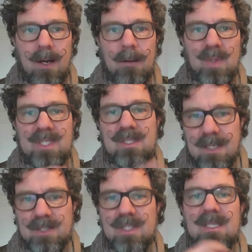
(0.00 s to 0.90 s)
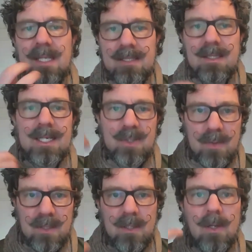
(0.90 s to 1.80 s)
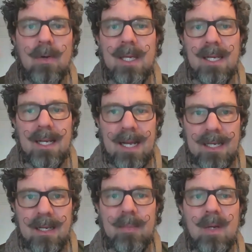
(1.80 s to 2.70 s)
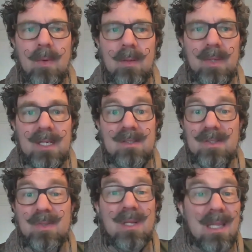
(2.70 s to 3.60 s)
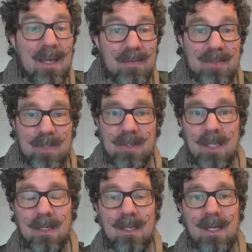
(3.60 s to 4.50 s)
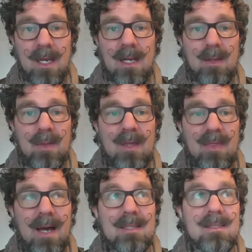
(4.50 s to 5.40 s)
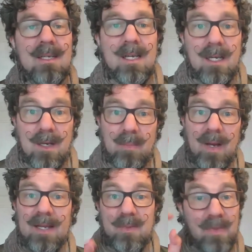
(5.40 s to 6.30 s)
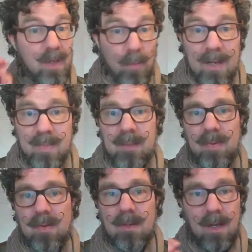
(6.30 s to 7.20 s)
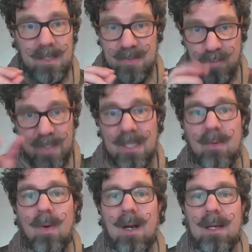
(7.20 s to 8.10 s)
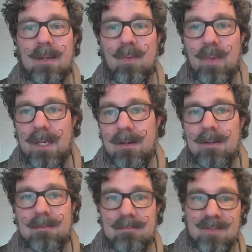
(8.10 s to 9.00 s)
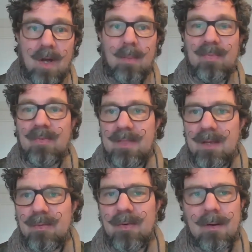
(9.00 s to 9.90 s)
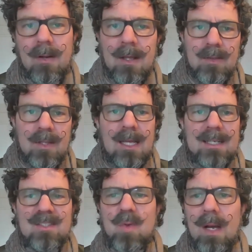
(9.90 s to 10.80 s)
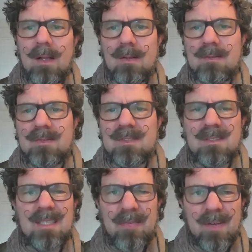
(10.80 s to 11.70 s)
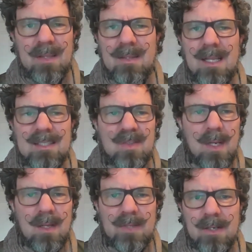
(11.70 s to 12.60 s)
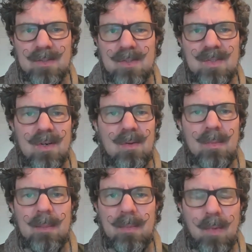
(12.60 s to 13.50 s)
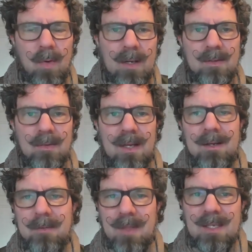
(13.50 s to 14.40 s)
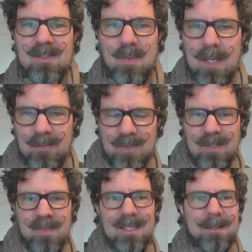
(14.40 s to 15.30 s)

which is not just an intellectual and a learning and an academic one, but it's also a life journey. And I think that combined with the great people is really why we are top, I think, for the last 12 years or so, maybe more. I think it's 12 or something.